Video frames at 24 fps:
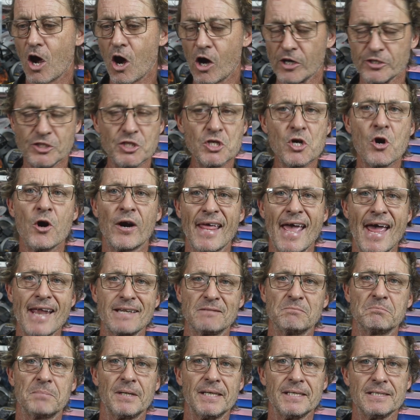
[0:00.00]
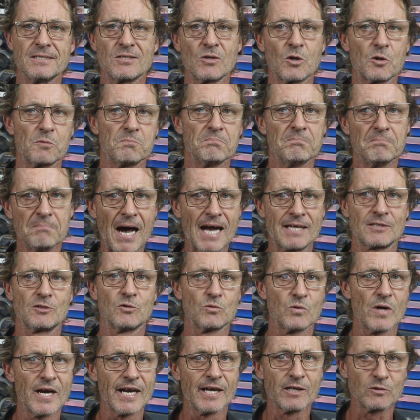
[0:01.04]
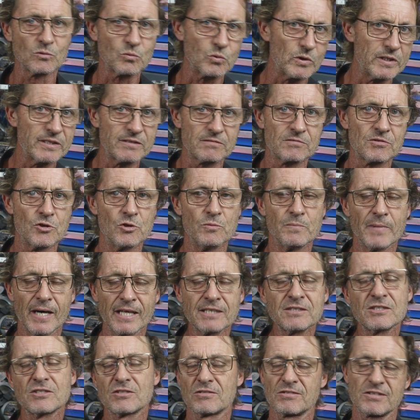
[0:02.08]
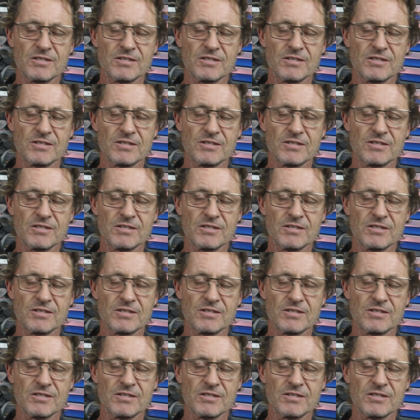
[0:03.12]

I knew it hadn't been sort of mucked around with too much,